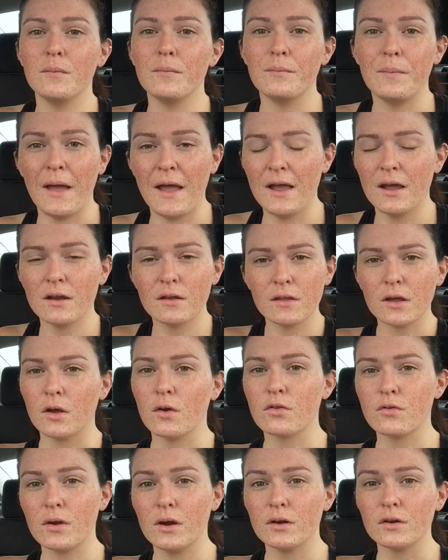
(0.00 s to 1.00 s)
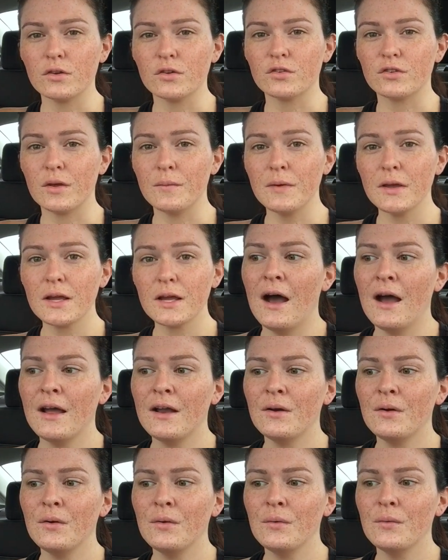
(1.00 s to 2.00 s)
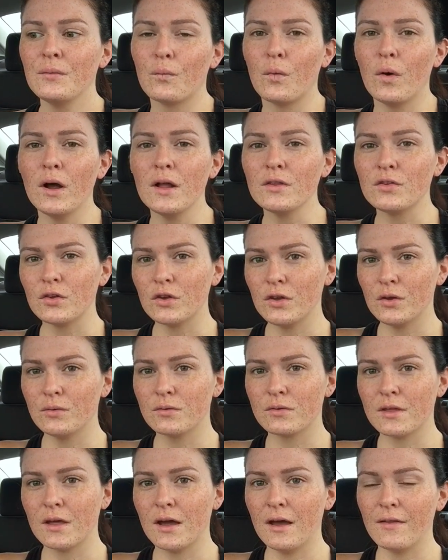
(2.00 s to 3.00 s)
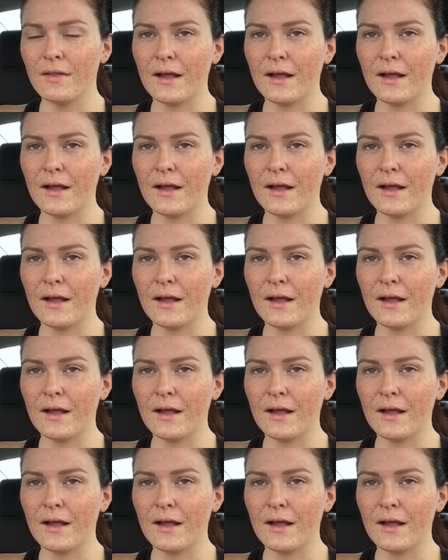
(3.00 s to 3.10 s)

band that goes around your stomach. I don't want to use that.